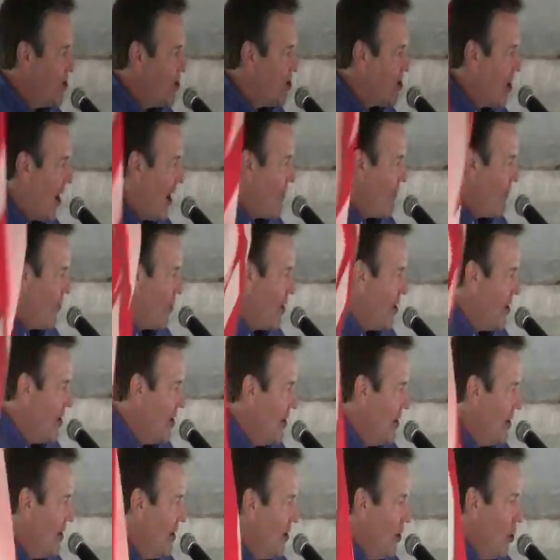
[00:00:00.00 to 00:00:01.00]
the sovereign.
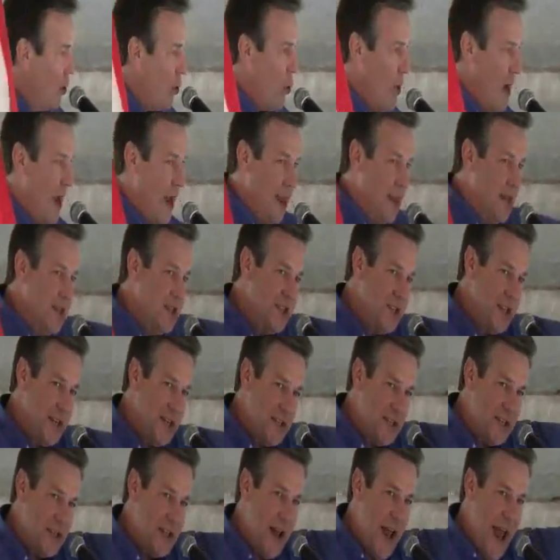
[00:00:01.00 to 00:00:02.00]
We, the
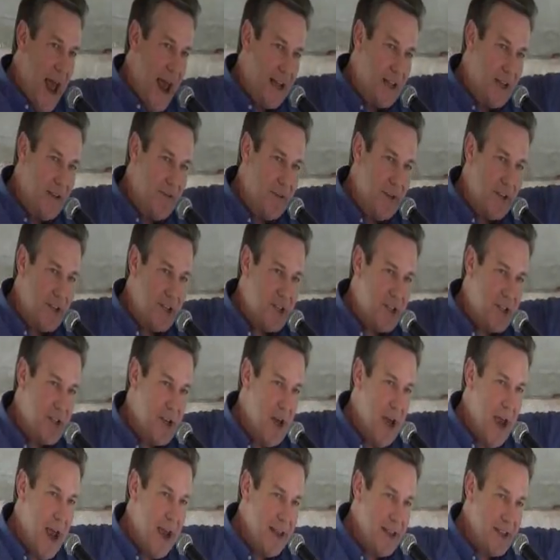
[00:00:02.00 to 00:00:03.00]
citizen
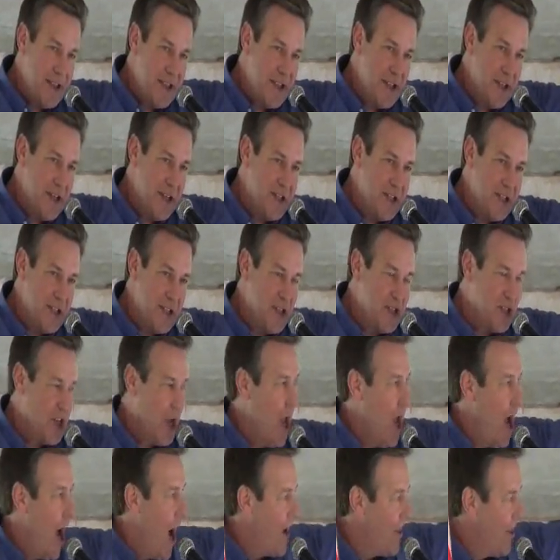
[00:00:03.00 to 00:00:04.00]
activists and the citizens,
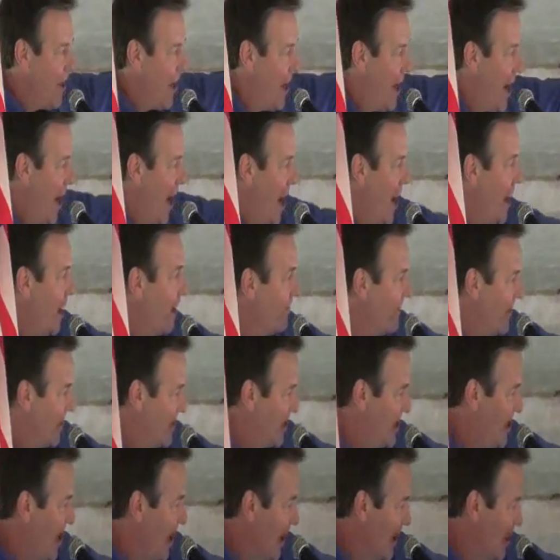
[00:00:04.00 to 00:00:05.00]
are the king of
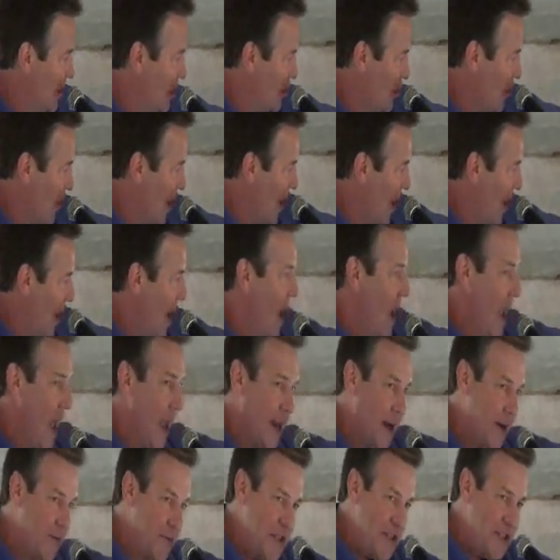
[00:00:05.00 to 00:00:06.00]
this country
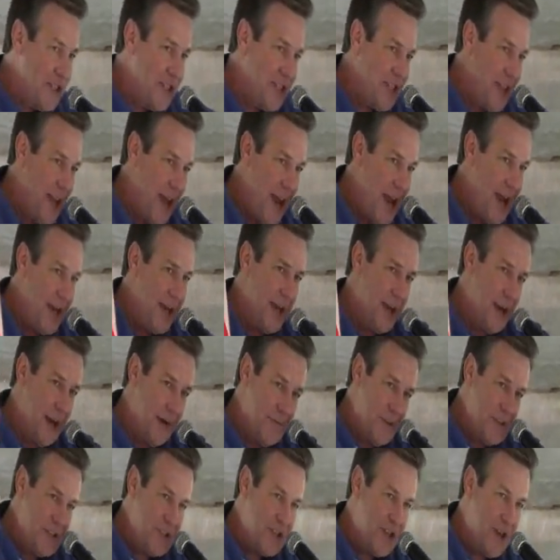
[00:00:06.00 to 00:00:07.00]
and of the state and
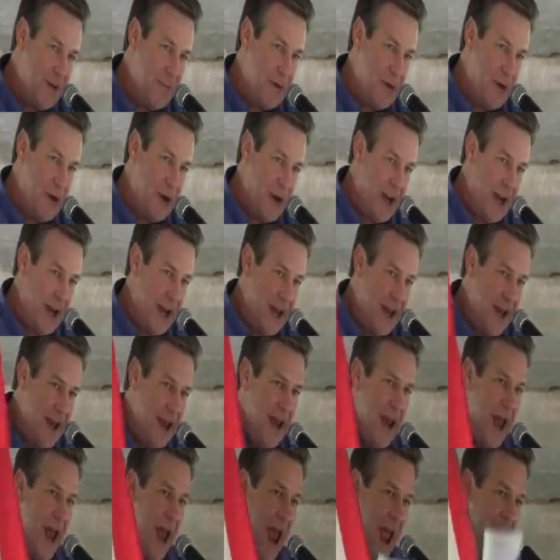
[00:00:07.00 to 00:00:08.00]
of this community.
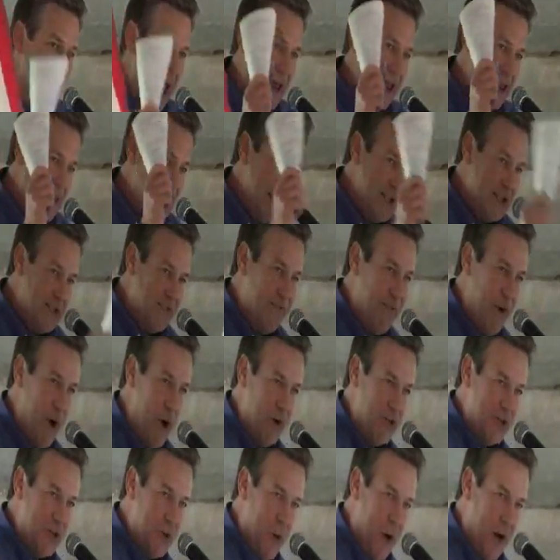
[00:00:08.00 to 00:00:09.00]
And these
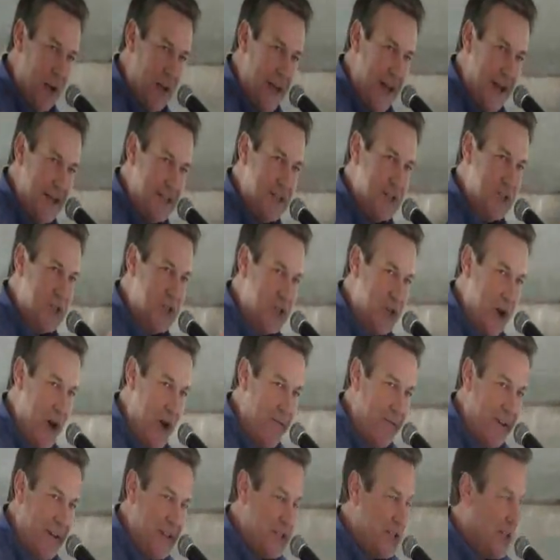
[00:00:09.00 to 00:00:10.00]
folks who are elected
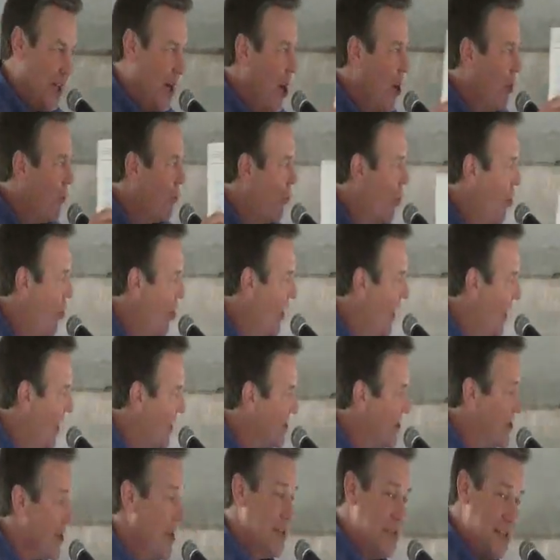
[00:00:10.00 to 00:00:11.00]
serve us, they don't rule
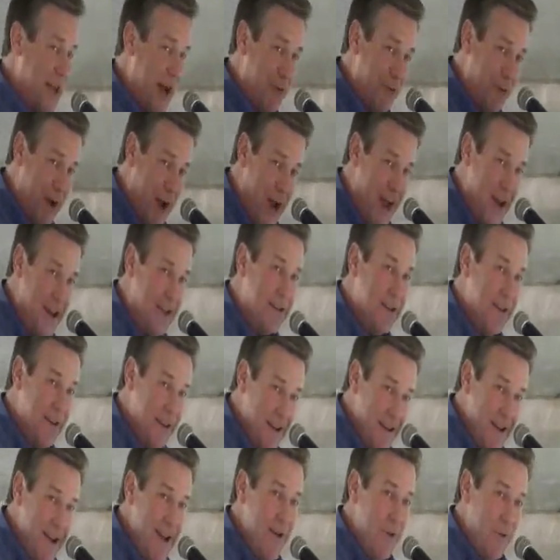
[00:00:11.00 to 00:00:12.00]
us. Is that right?
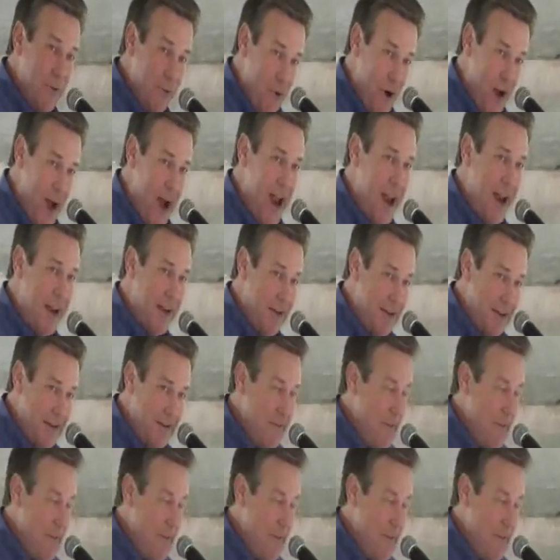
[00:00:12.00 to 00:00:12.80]
Right.